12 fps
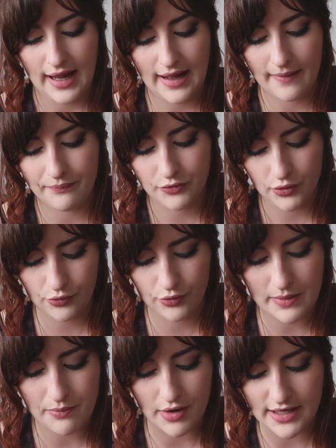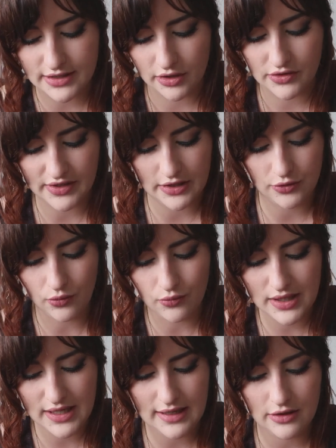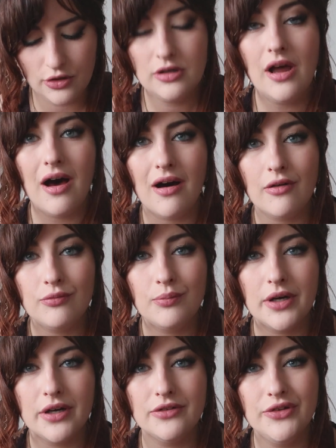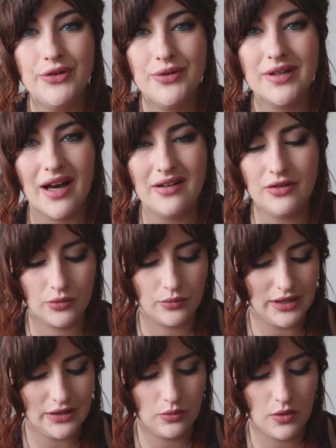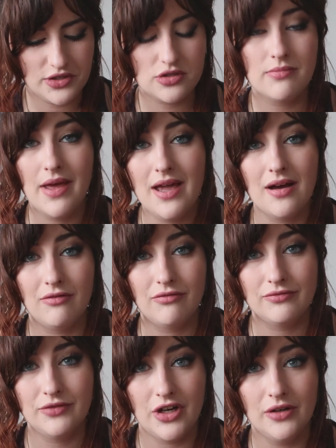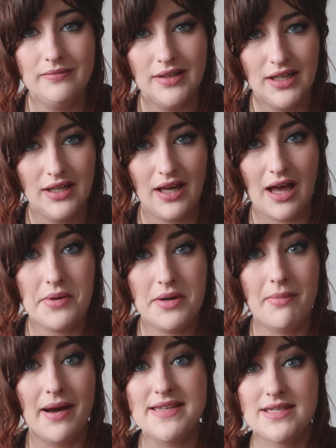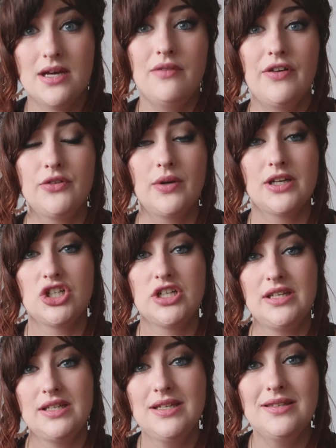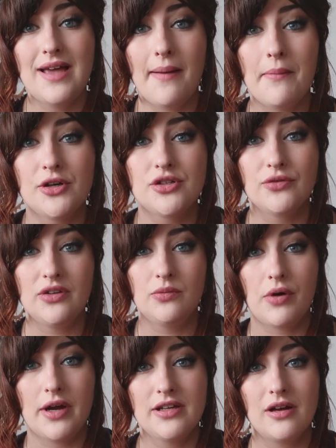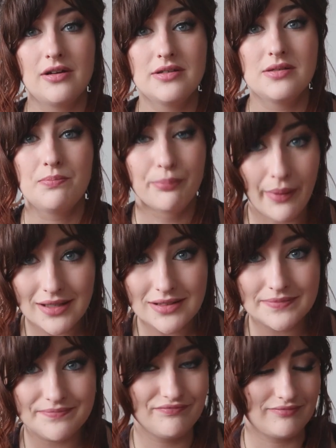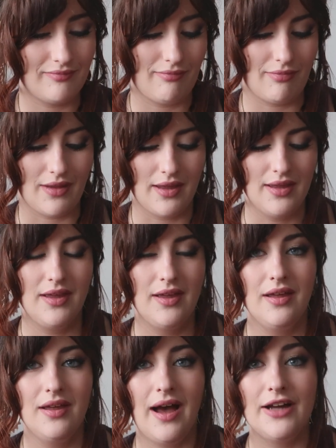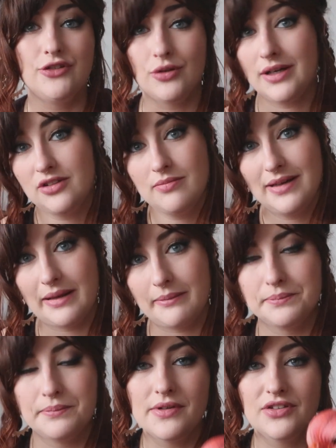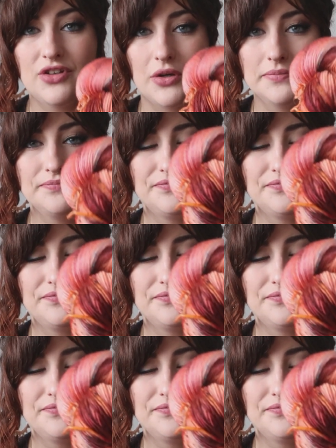Those really bright colors that you love, but you kind of don't really know what to make of, you know. I mean, myself, I don't actually need that much of these bright colors, but I do like to make them. So